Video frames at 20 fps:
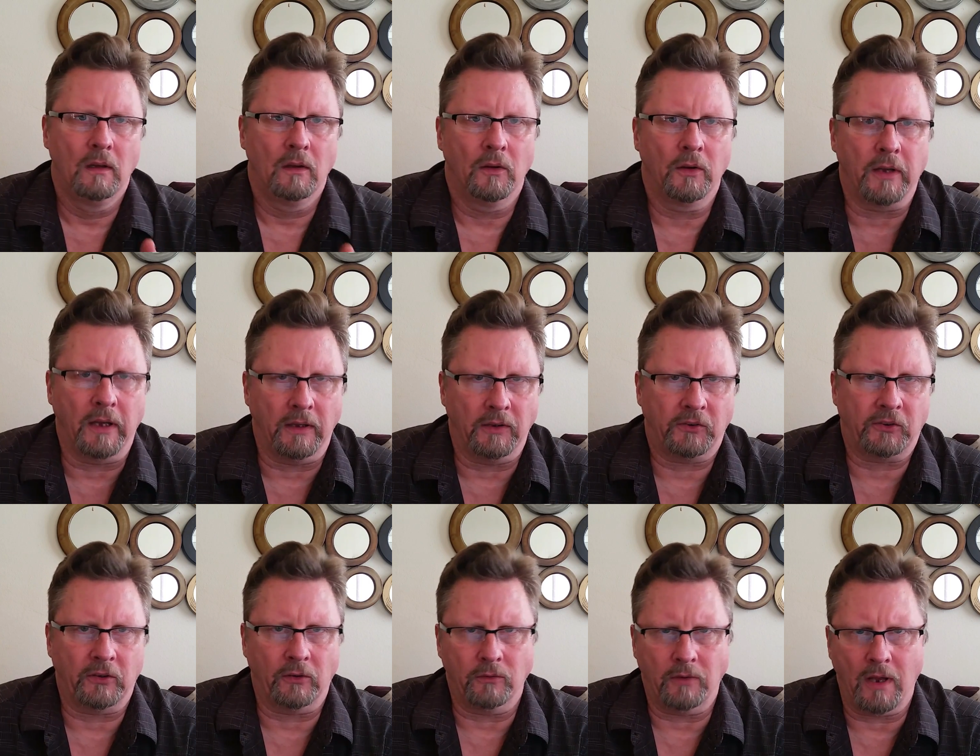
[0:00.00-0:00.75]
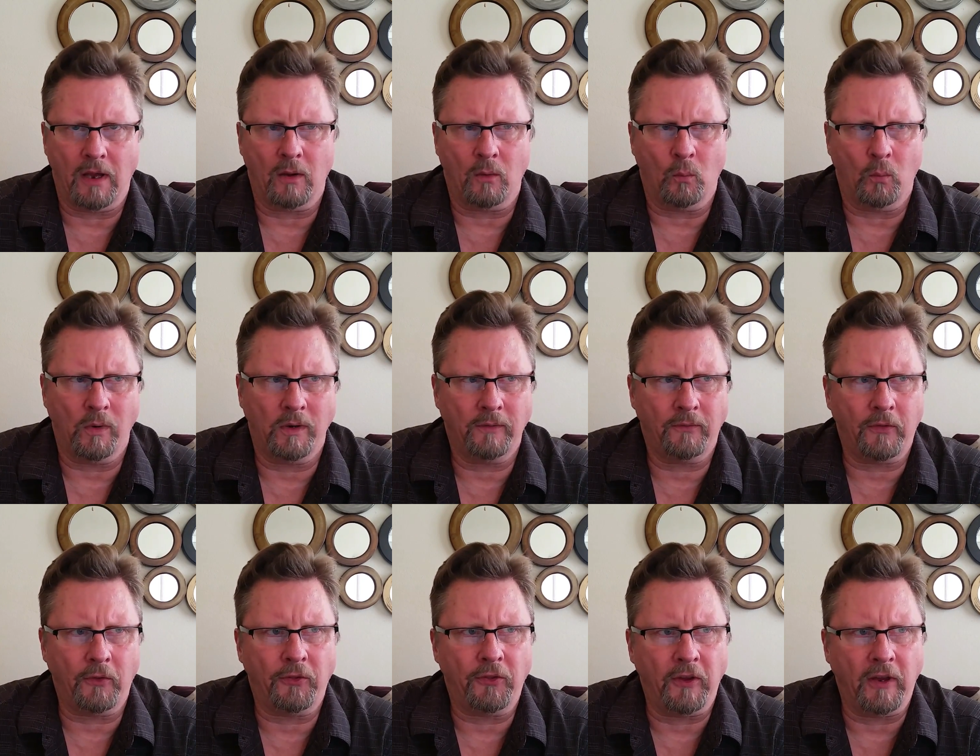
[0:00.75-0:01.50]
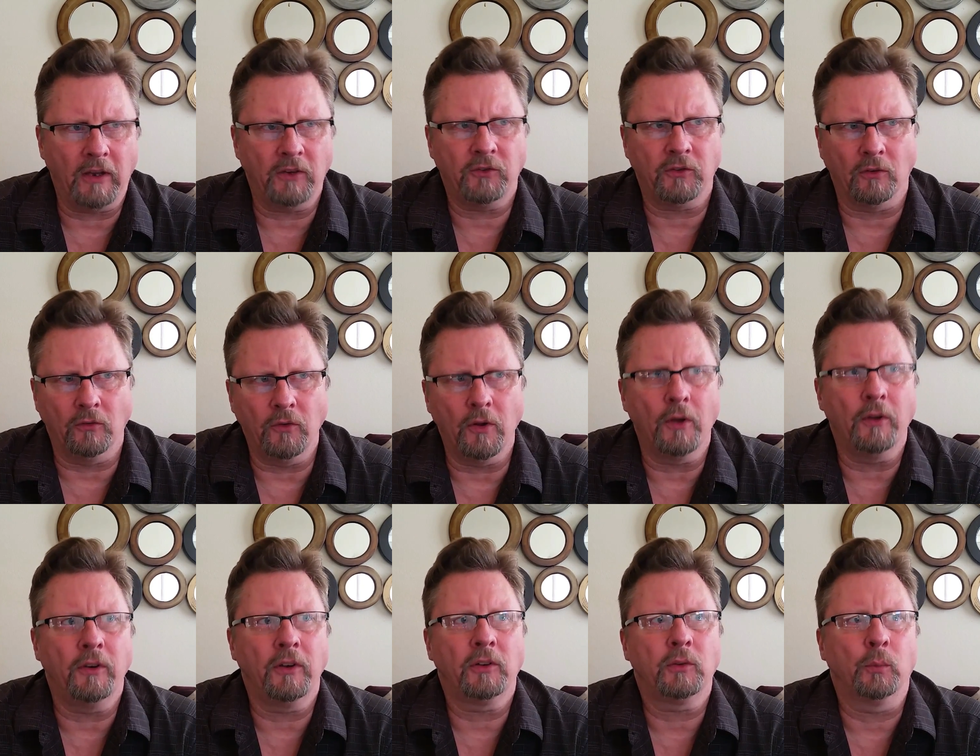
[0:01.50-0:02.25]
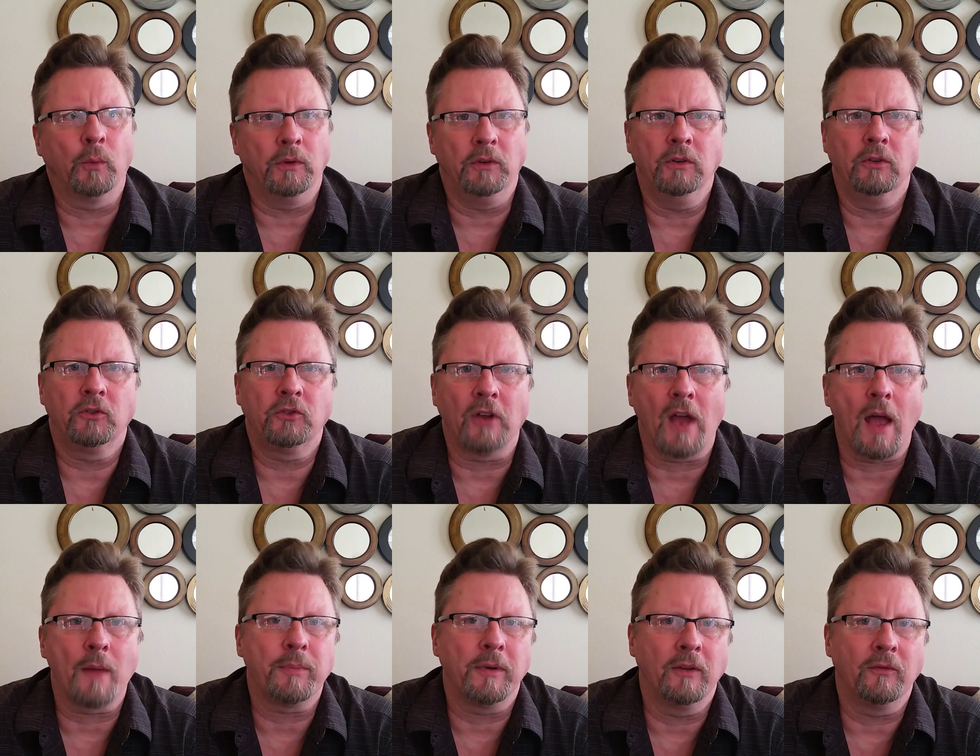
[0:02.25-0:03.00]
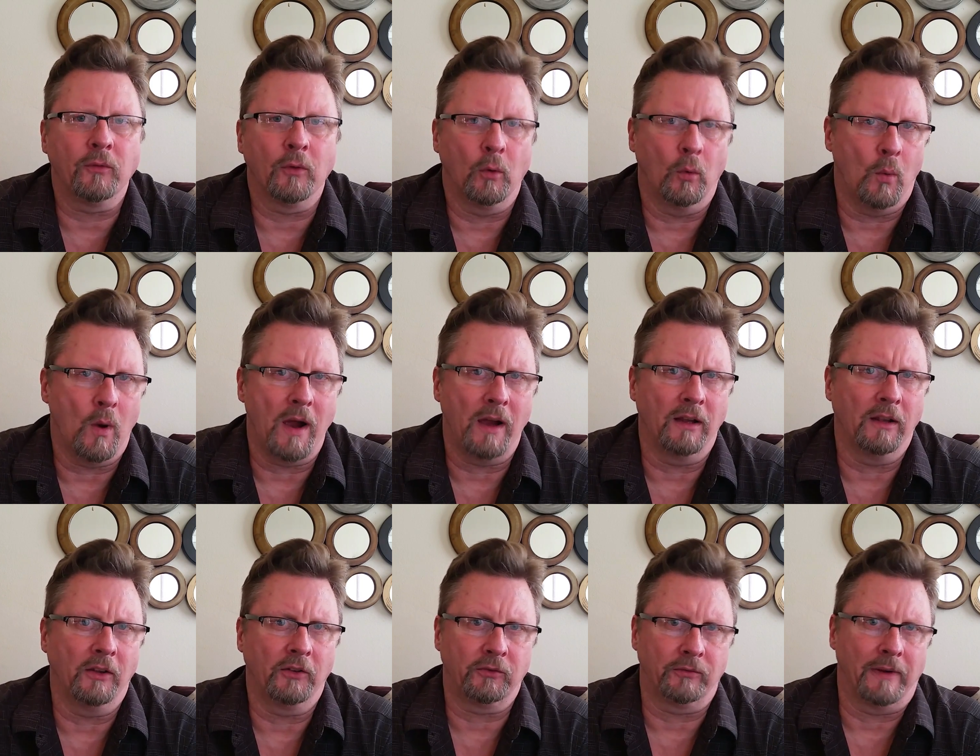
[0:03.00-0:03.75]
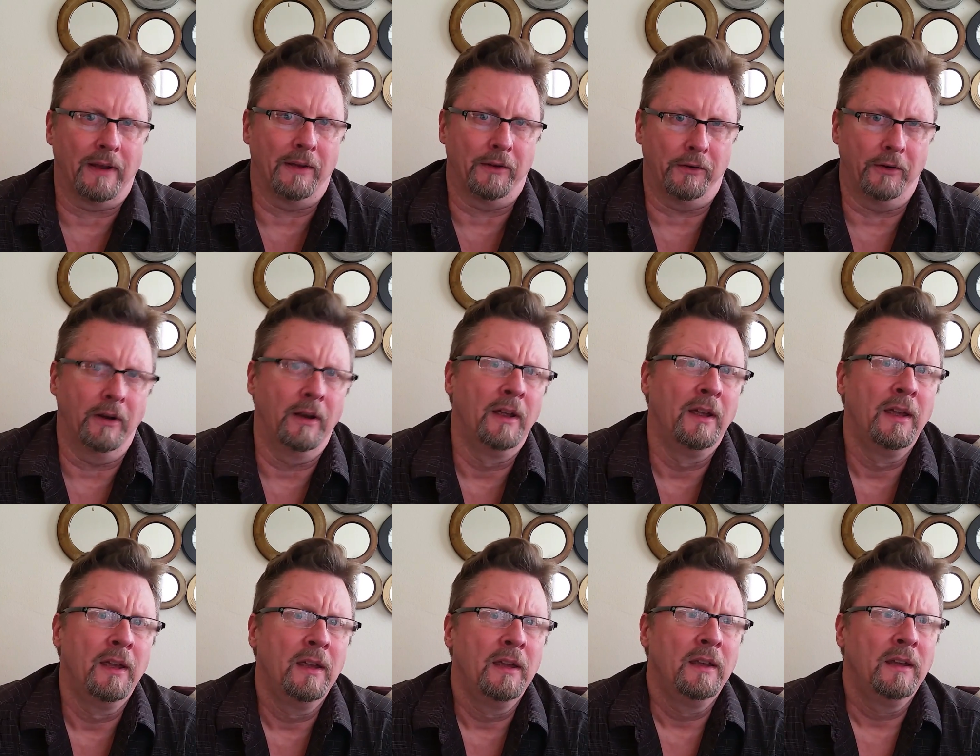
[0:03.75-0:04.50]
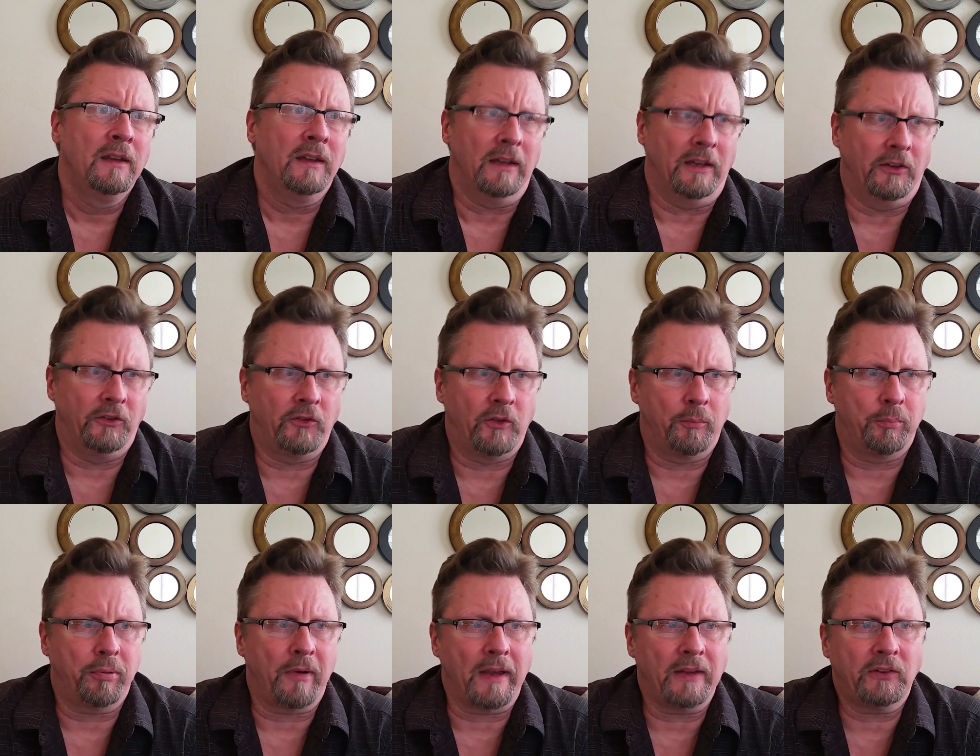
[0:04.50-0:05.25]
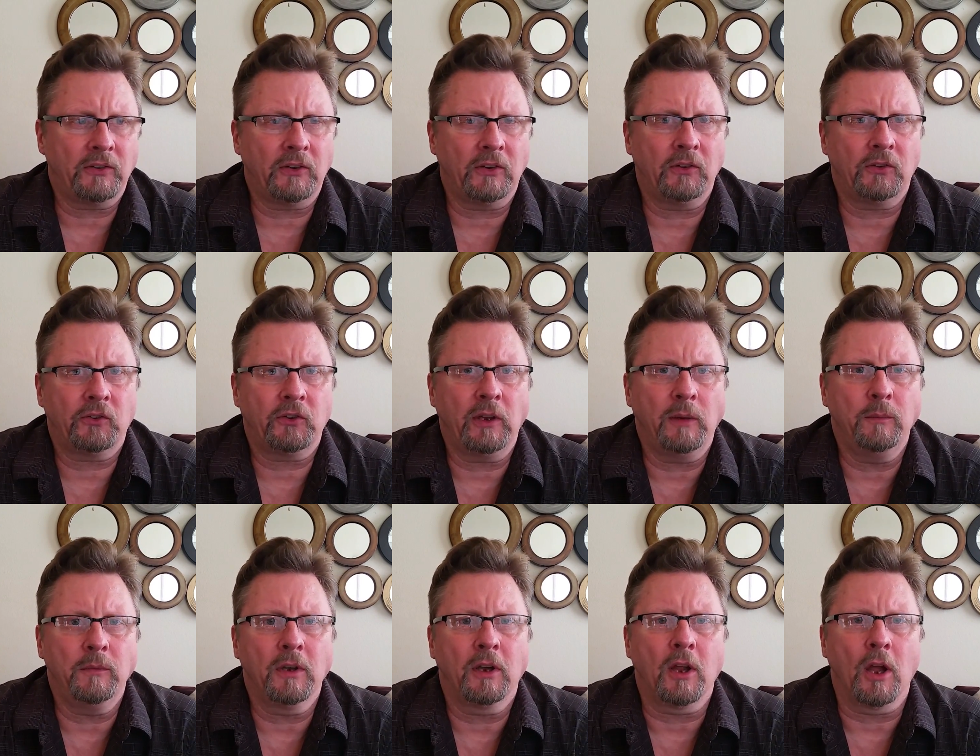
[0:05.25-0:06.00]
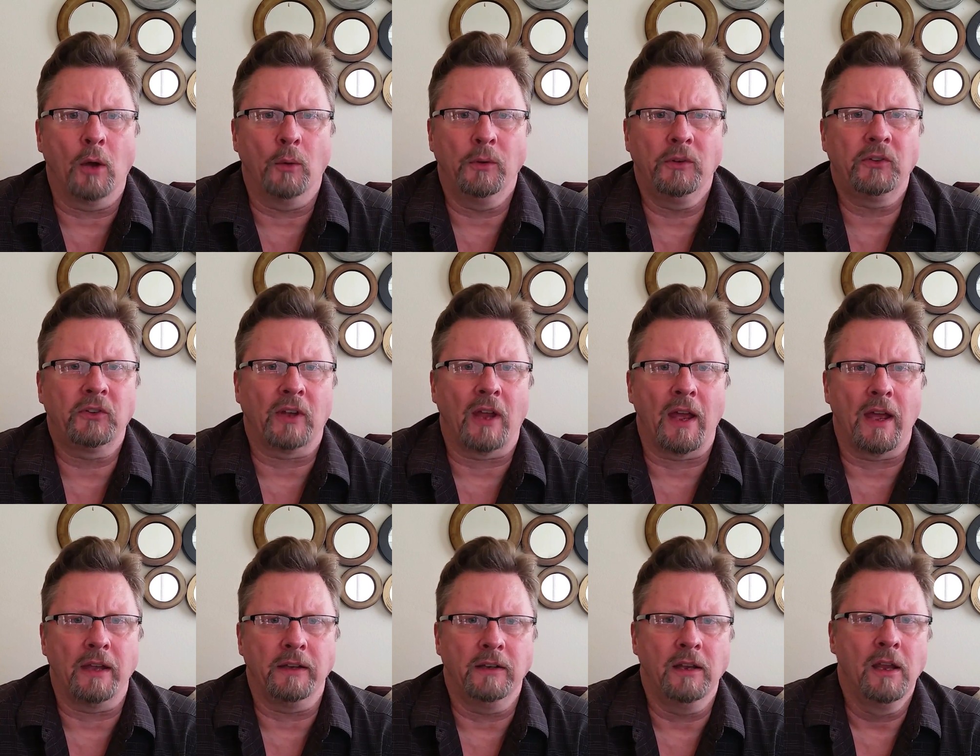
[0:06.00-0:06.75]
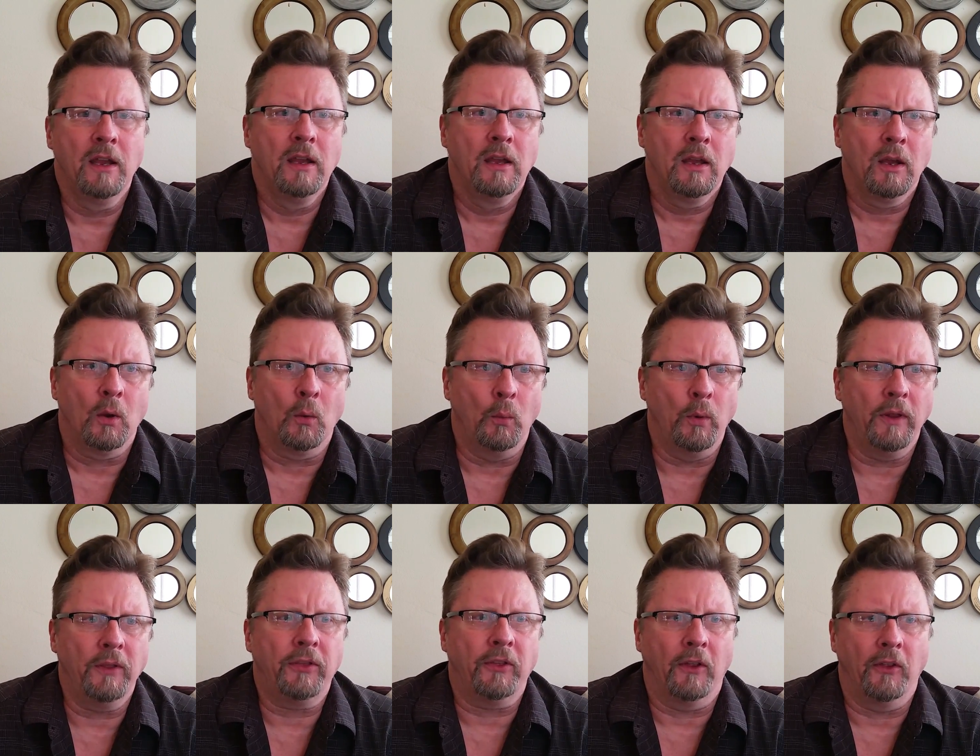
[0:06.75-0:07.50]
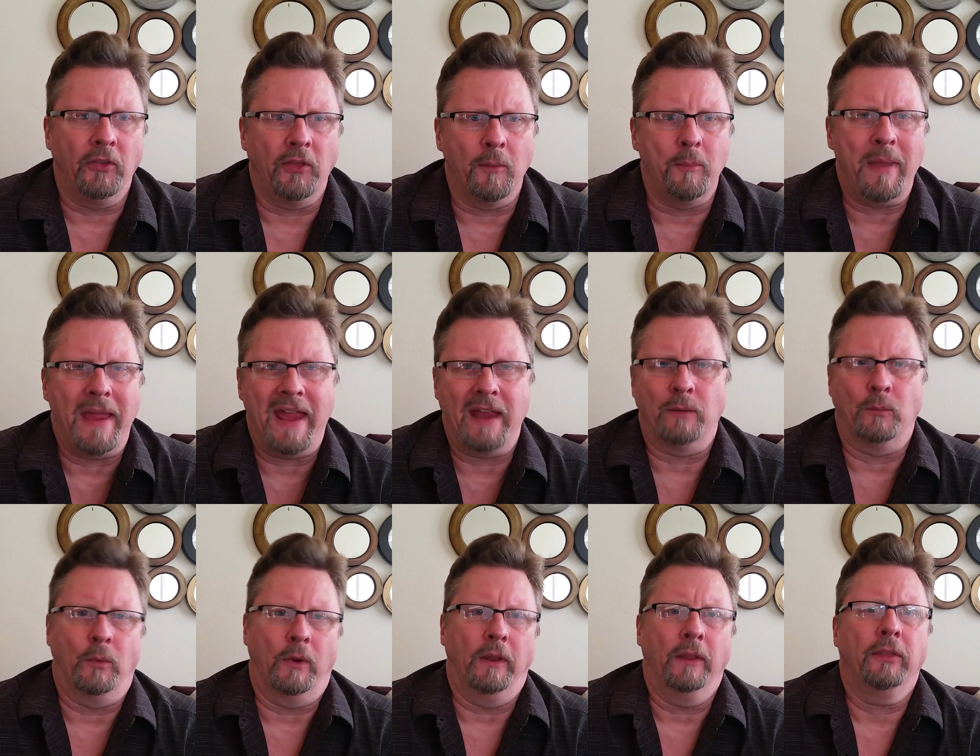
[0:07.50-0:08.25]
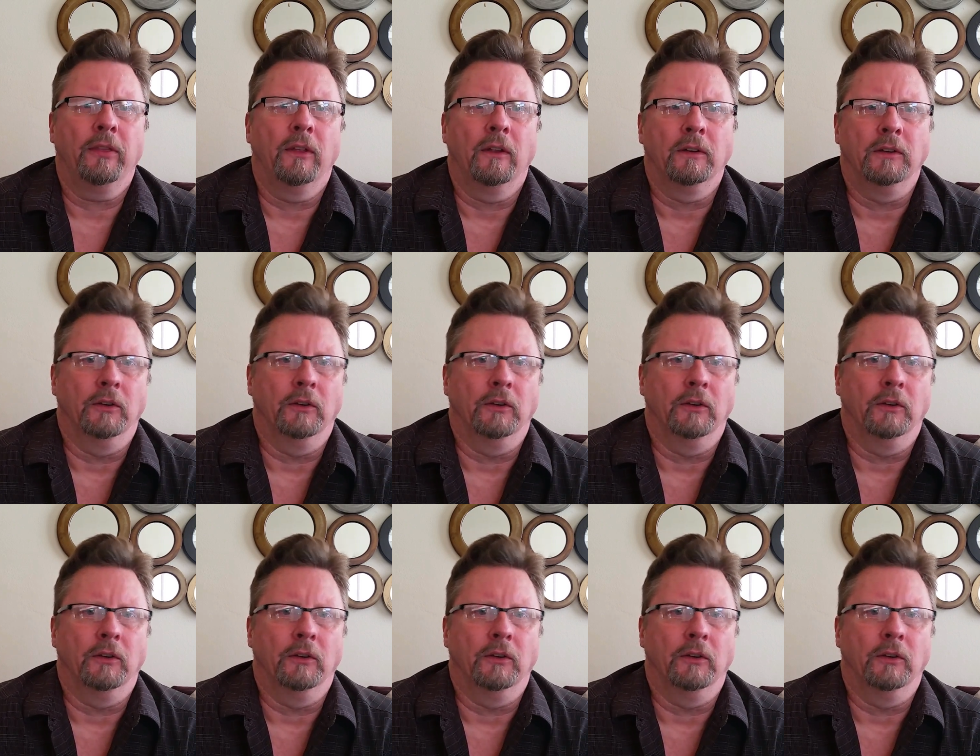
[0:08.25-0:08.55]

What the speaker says: Okay, so now one of the things you'll notice when you're shopping for a wireless router is the prices seem to coincide with the bandwidth.